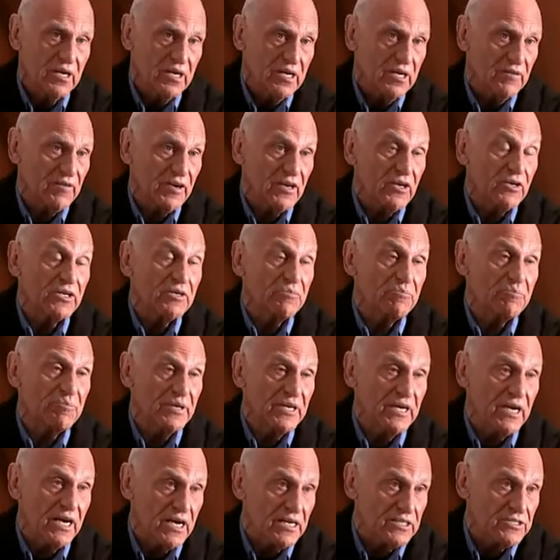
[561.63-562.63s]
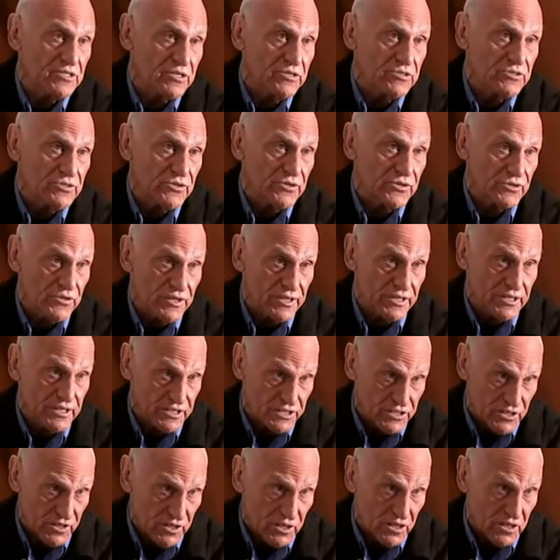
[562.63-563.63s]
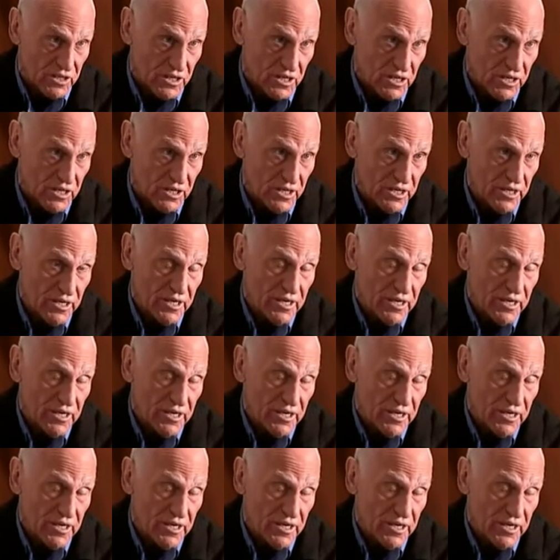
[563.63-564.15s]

If I look at Picasso's early guitar,